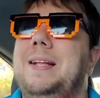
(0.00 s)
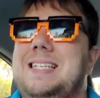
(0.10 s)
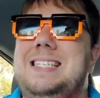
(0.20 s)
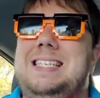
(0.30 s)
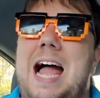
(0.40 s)
That's
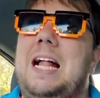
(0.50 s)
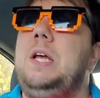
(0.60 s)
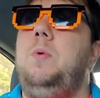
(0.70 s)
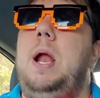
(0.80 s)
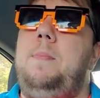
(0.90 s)

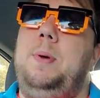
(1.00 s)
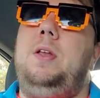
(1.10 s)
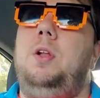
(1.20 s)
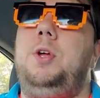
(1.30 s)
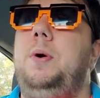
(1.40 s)
exactly what I
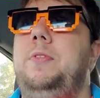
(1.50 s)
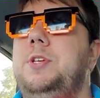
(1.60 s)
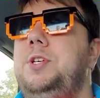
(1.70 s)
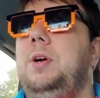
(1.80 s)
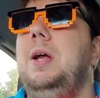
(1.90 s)
planned on doing
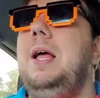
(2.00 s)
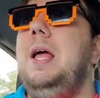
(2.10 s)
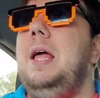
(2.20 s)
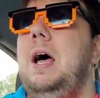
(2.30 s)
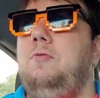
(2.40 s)
this year.
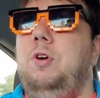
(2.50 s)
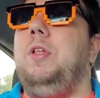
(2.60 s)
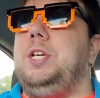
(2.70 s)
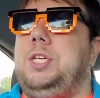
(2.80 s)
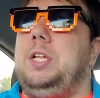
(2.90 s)

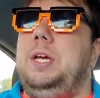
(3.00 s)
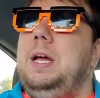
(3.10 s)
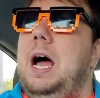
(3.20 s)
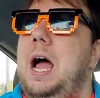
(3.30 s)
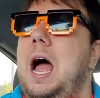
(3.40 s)

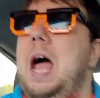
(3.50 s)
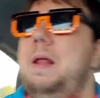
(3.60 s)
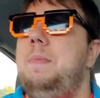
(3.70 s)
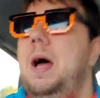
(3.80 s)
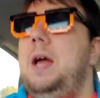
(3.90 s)
Realistically, I
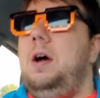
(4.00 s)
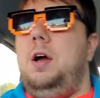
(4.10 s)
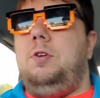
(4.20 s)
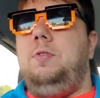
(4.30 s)
had my